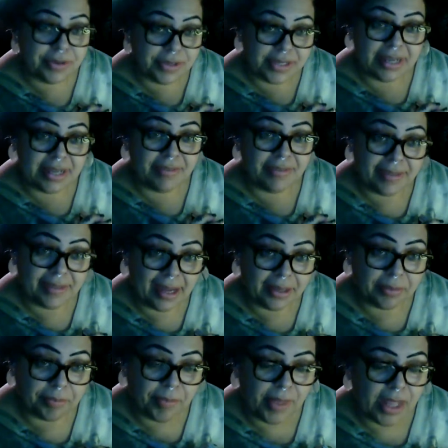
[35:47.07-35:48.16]
is giving
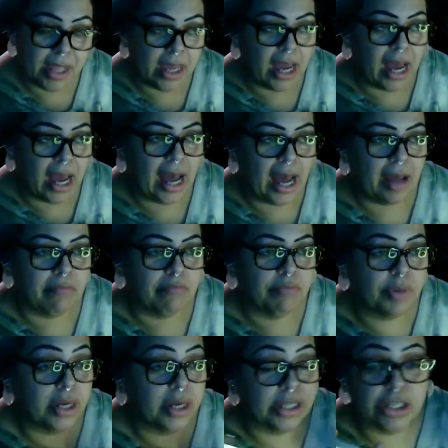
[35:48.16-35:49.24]
that.
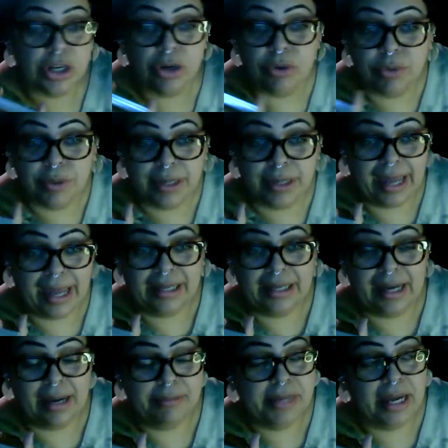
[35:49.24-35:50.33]
But you know, hey,
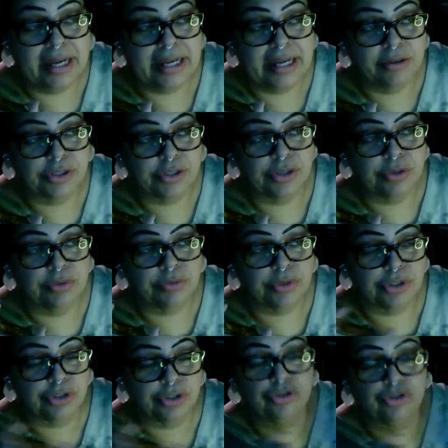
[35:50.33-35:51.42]
I'm not here to
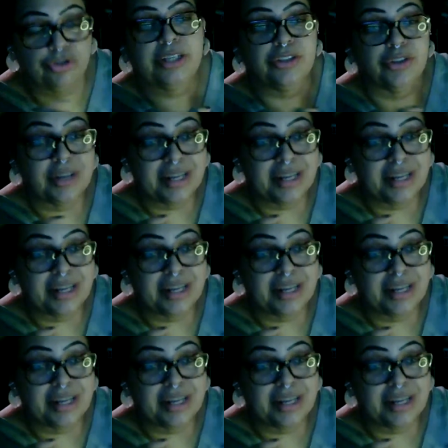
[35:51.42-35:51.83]
restrict your